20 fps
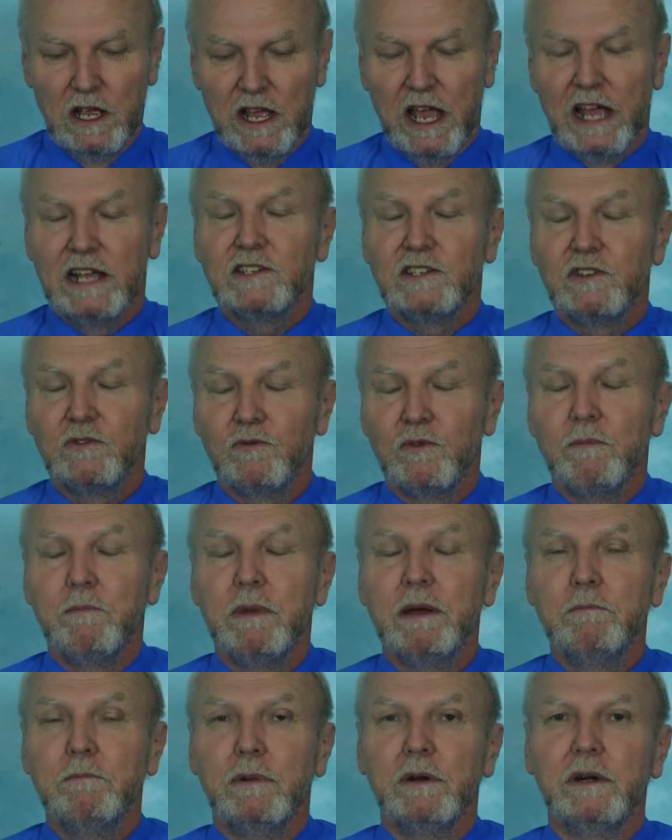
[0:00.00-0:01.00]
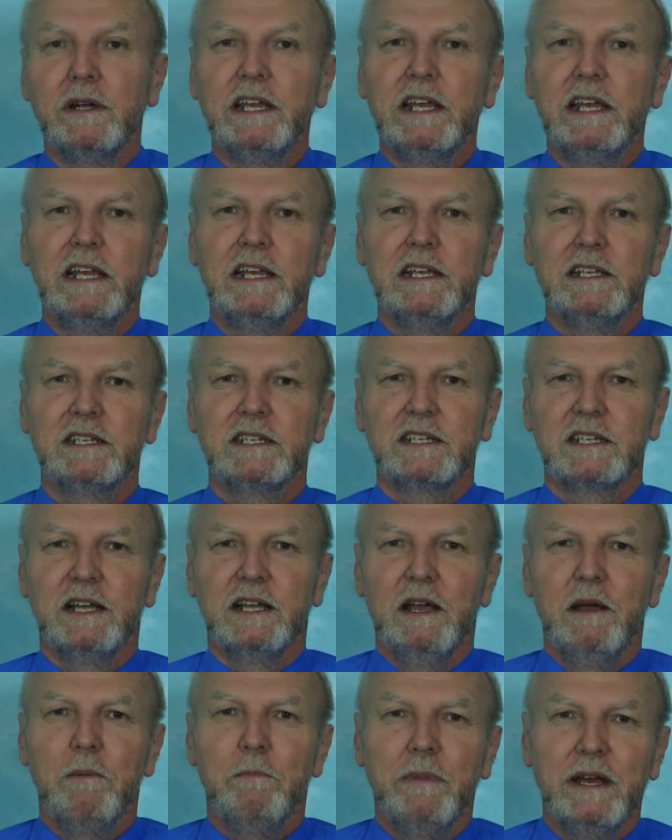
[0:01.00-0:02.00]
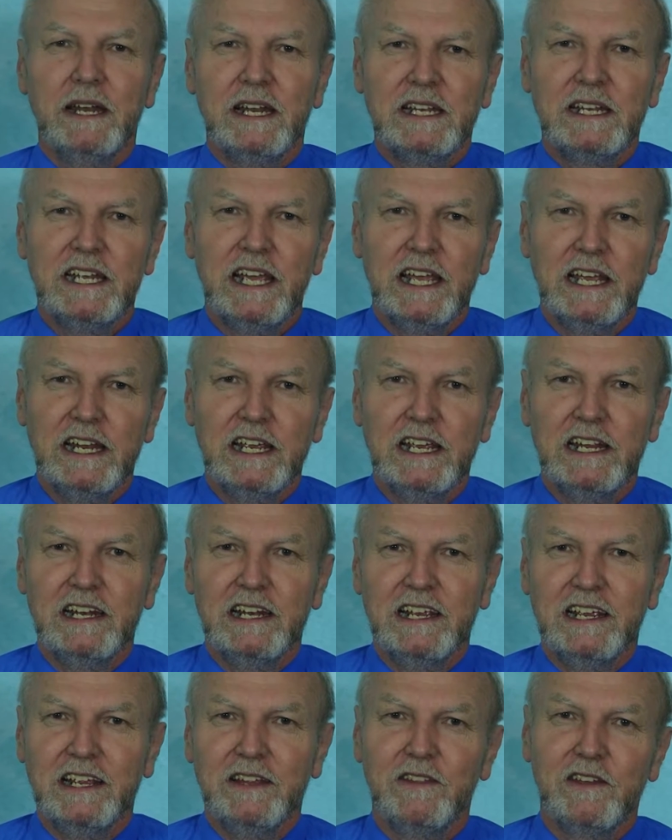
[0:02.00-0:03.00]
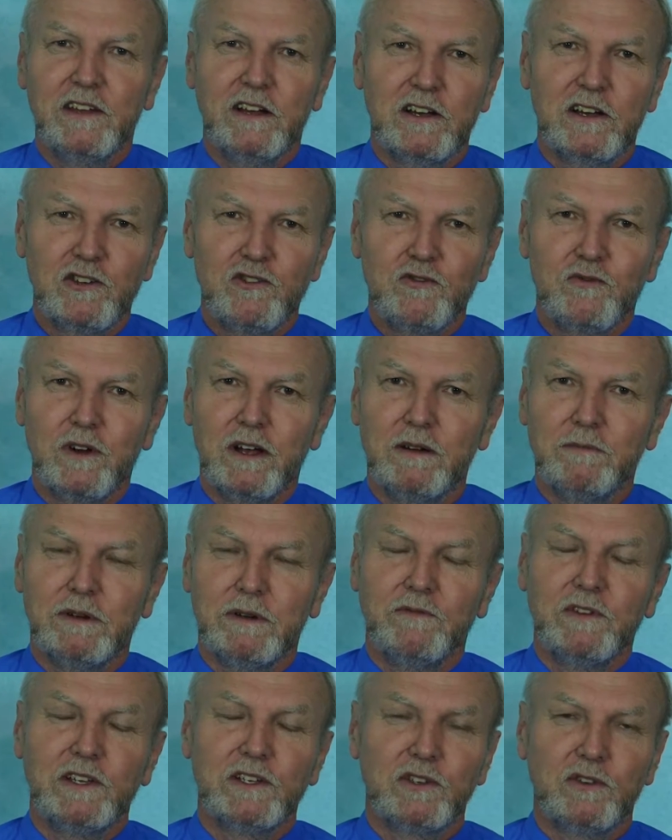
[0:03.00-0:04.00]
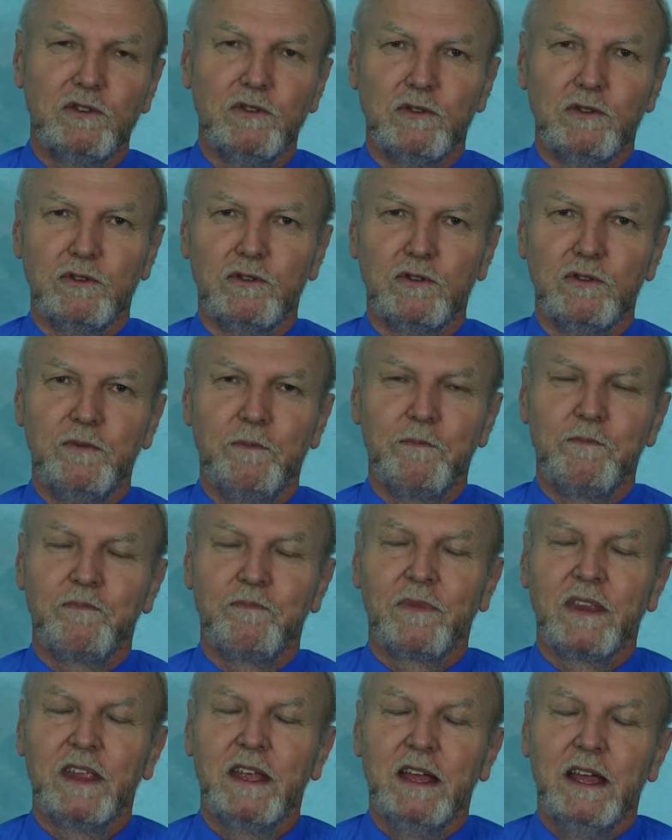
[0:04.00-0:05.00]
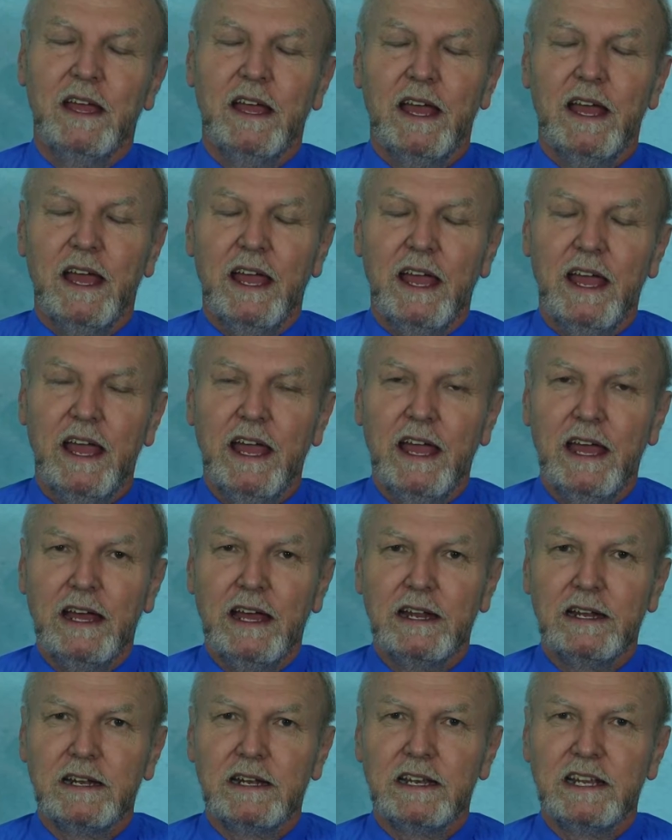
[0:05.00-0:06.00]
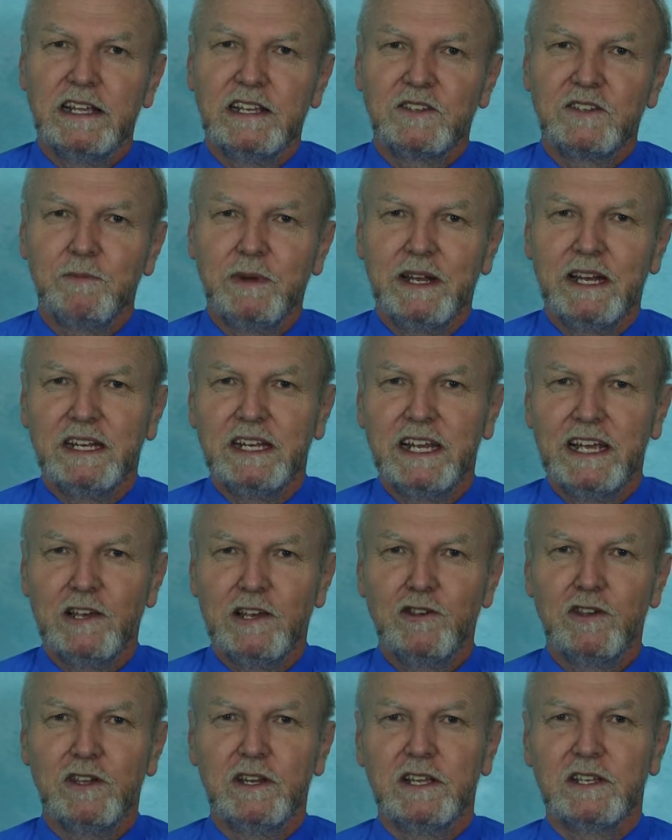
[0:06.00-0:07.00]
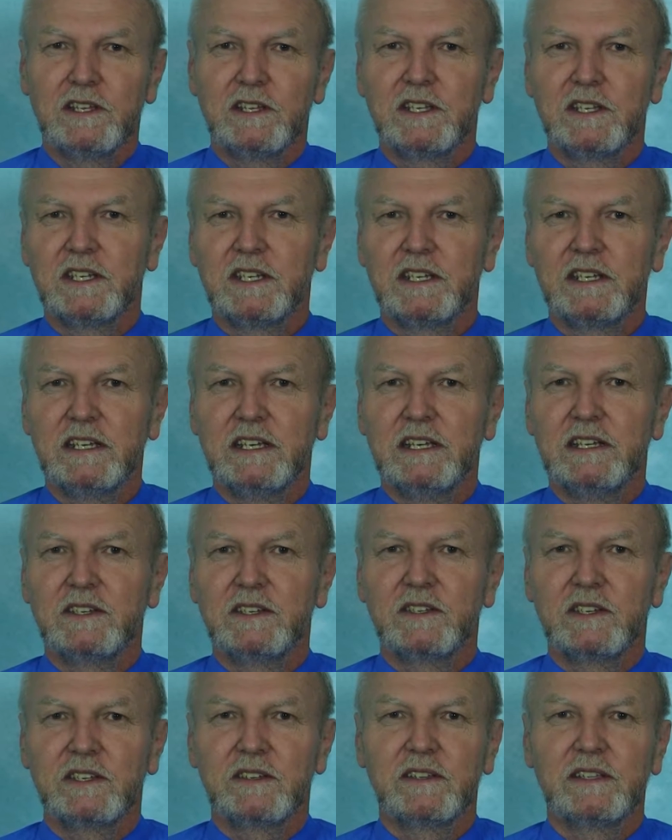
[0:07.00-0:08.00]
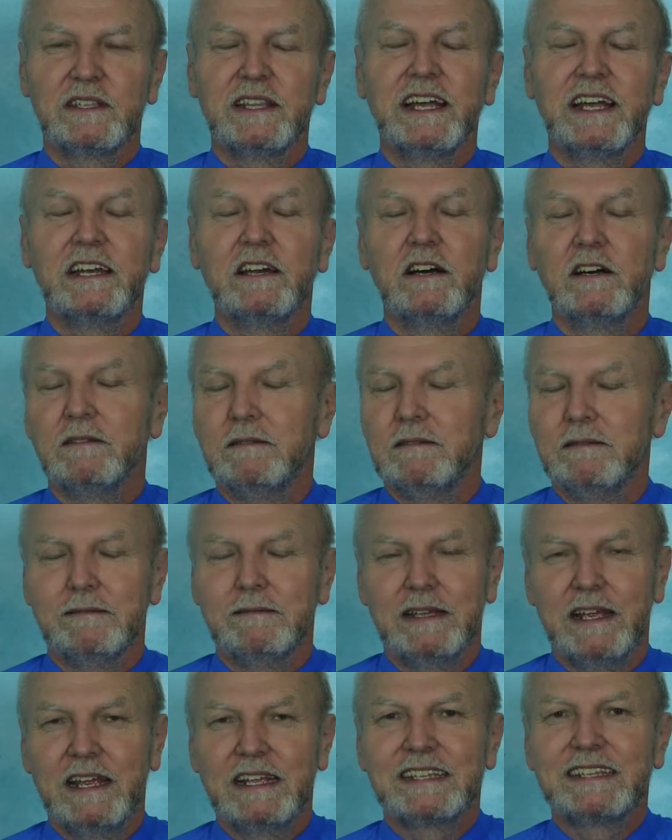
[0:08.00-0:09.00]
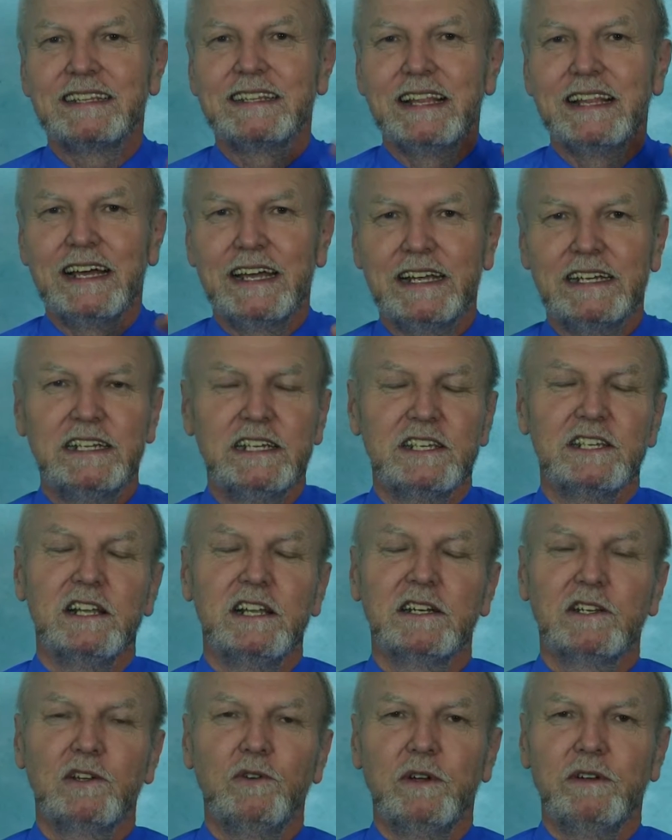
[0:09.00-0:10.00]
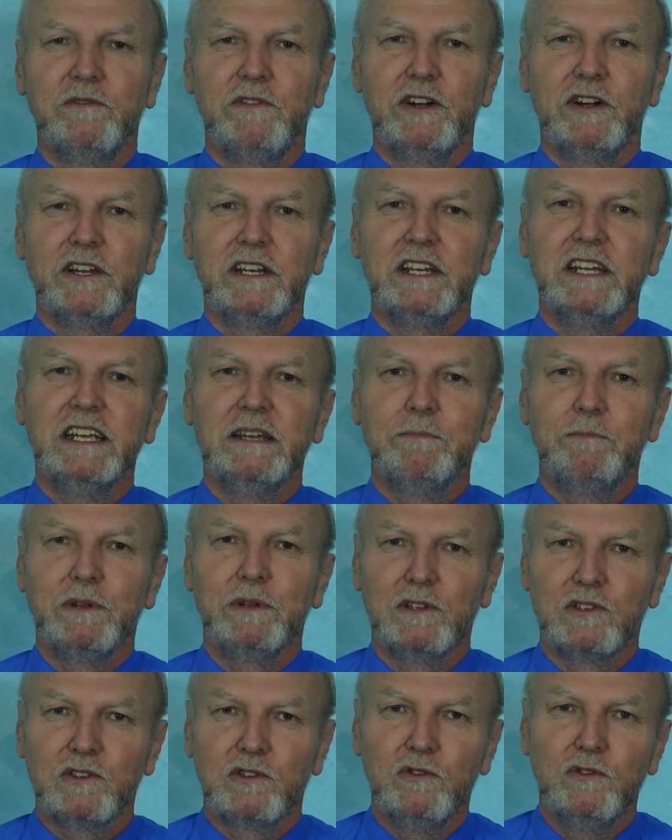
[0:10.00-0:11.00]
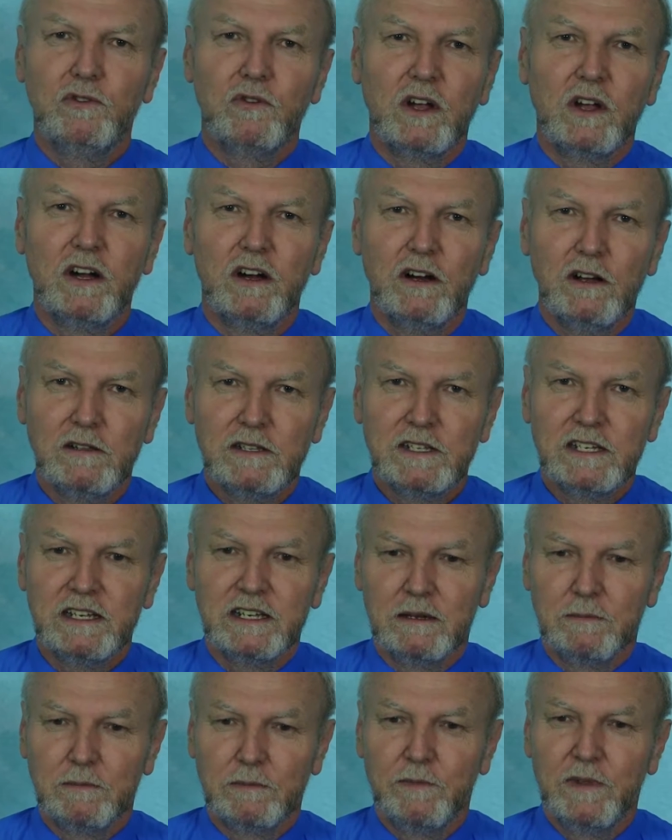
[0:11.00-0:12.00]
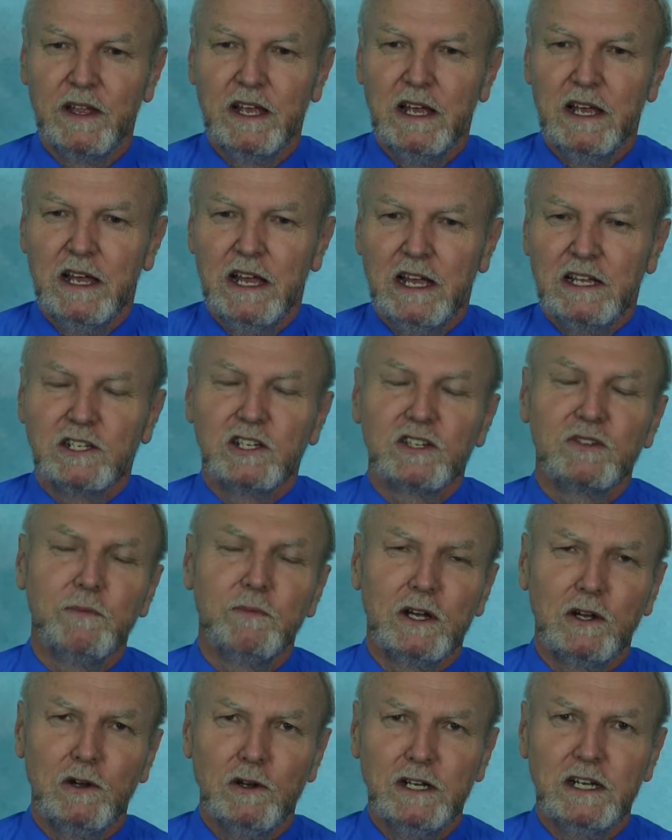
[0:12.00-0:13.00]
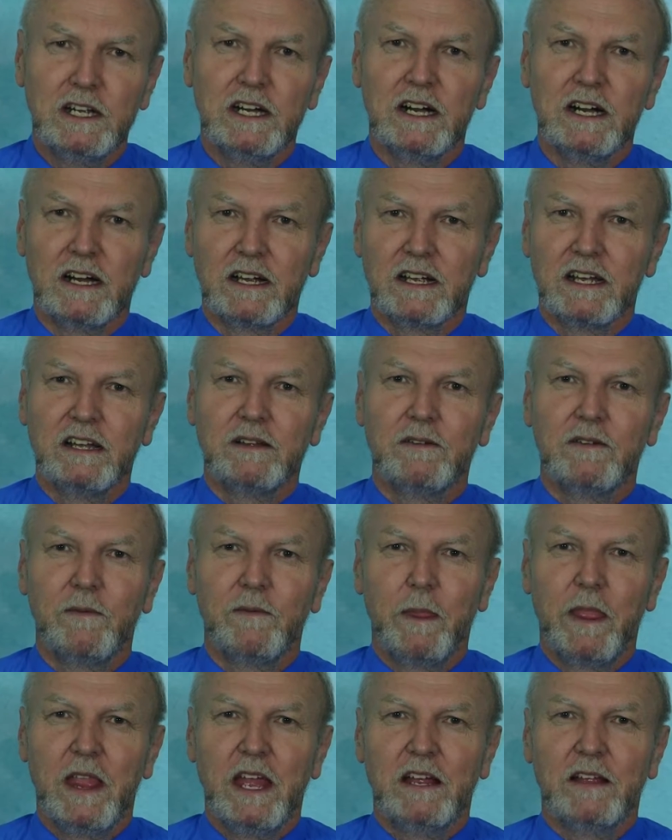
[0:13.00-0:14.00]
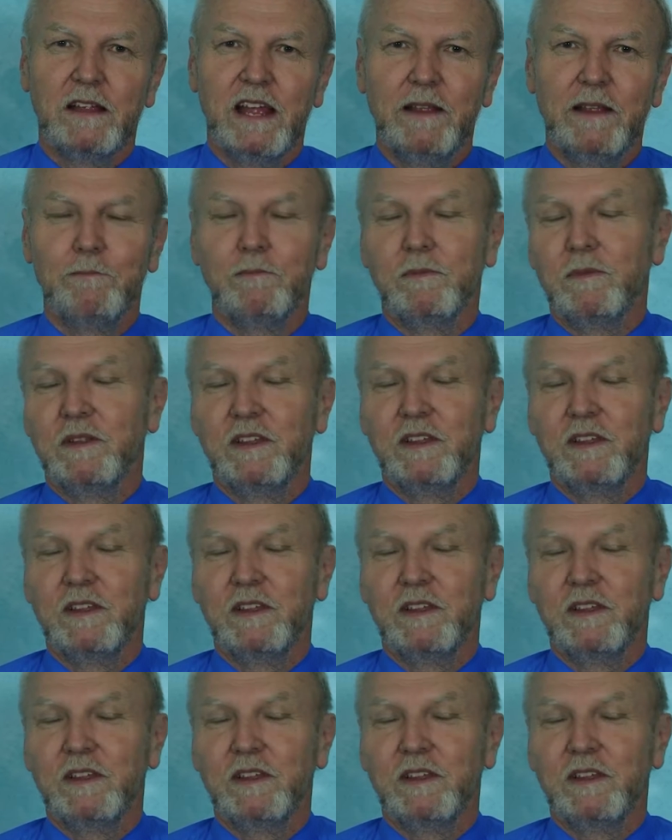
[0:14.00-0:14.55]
as you remember, he's meditating in the ashram of his guru, and his meditation is light. It's light. He's not going very deep, and his guru calls him. He says, Mukunda, and